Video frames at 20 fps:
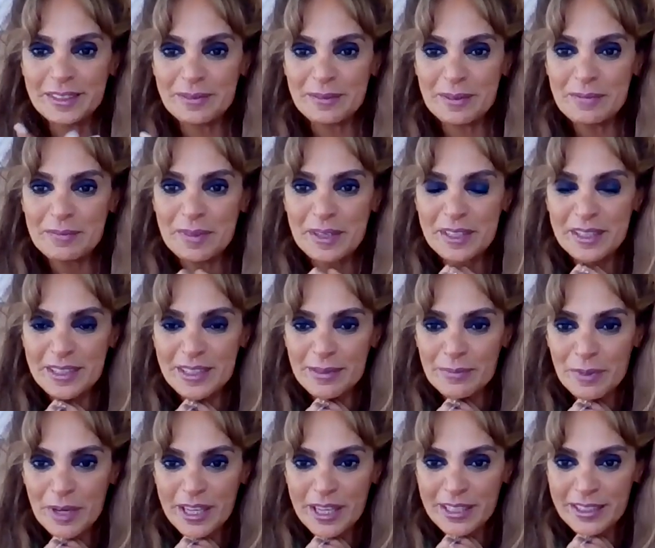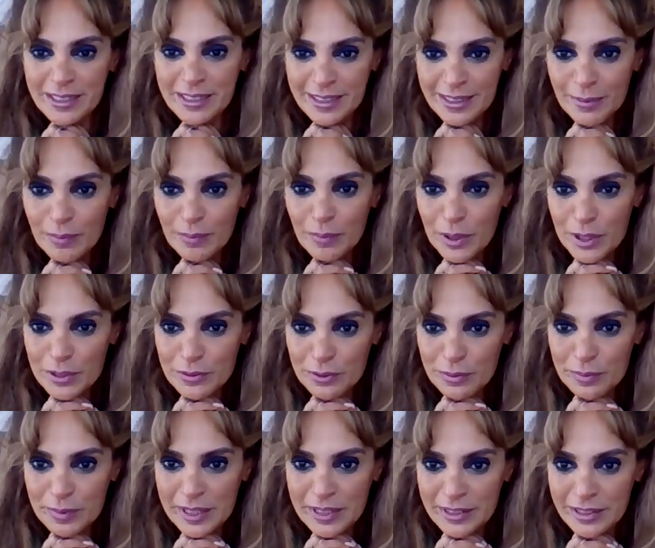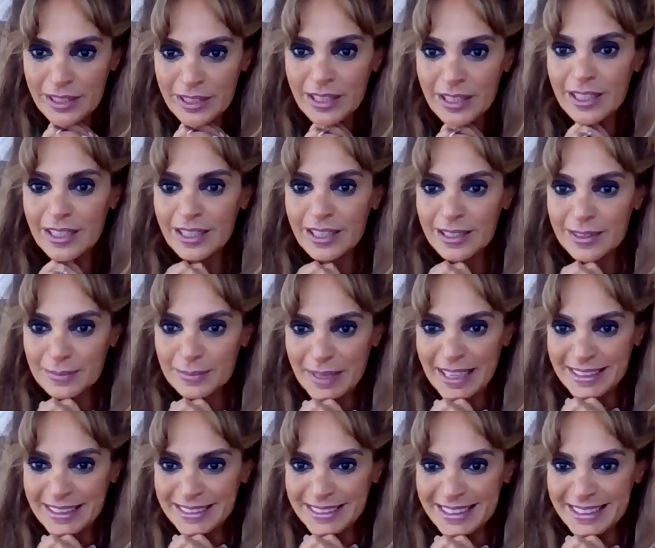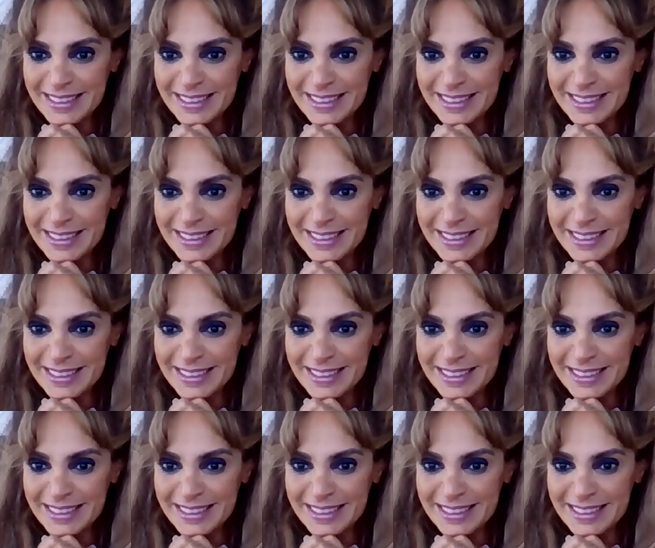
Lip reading: You remember Brian? Boys for Men? Ben,